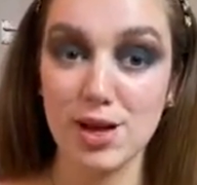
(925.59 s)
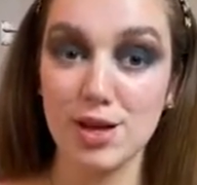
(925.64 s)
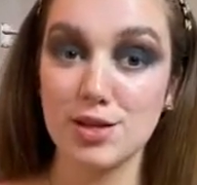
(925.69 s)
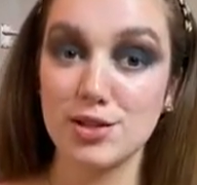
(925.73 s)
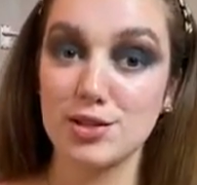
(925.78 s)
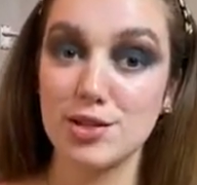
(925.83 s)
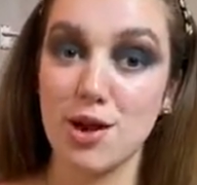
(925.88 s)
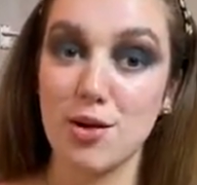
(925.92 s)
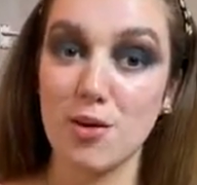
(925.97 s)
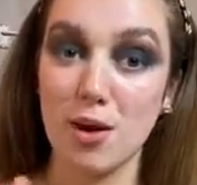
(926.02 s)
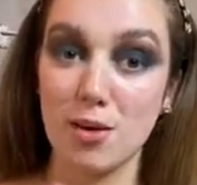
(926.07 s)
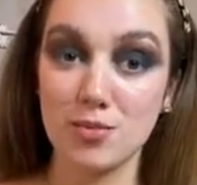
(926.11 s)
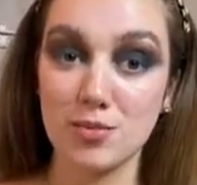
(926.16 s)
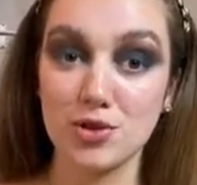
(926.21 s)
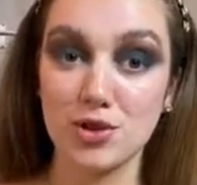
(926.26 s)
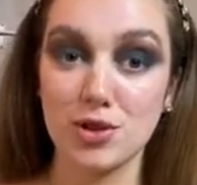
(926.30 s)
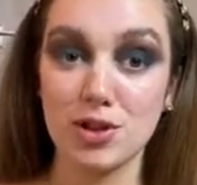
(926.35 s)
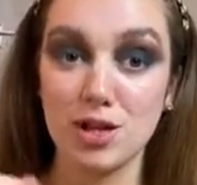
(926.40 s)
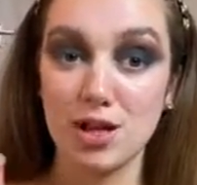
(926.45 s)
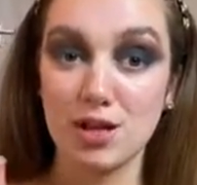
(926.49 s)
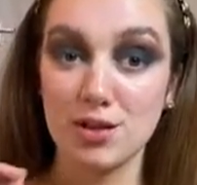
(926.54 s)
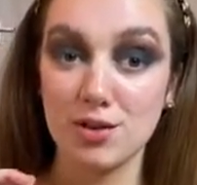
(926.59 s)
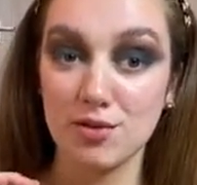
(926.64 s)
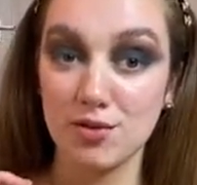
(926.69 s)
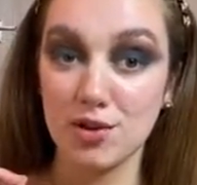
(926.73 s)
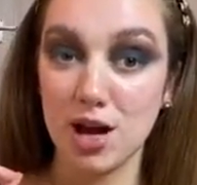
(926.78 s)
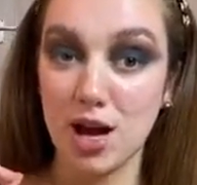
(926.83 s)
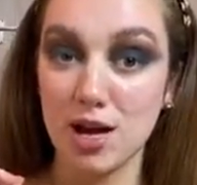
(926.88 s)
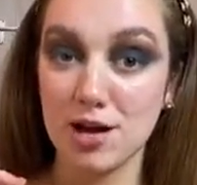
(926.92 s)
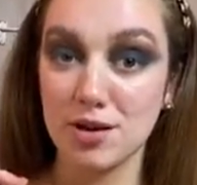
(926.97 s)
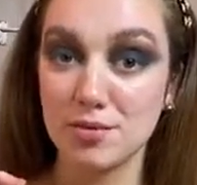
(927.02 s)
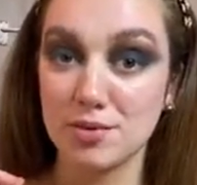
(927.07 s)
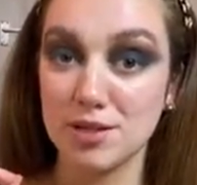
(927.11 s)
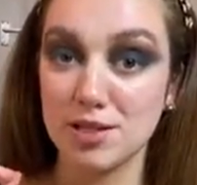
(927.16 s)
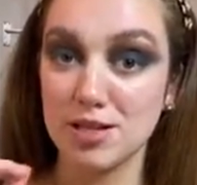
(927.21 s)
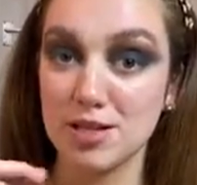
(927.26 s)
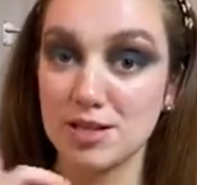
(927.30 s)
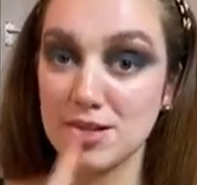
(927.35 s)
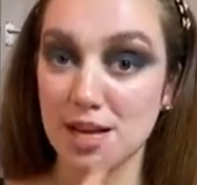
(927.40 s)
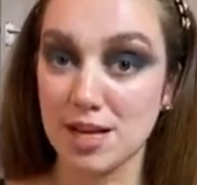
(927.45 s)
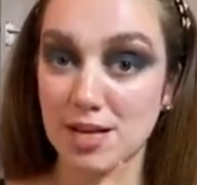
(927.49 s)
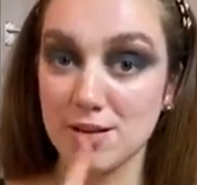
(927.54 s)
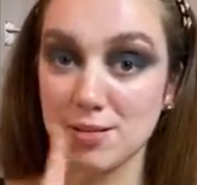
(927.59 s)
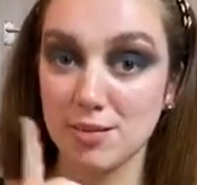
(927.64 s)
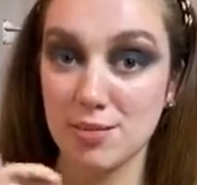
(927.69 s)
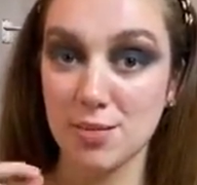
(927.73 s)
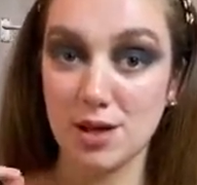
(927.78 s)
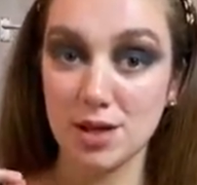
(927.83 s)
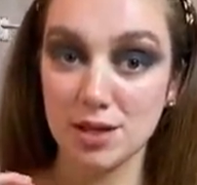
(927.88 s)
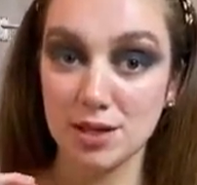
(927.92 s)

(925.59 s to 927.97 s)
So I'm just gonna get the other eye up to the same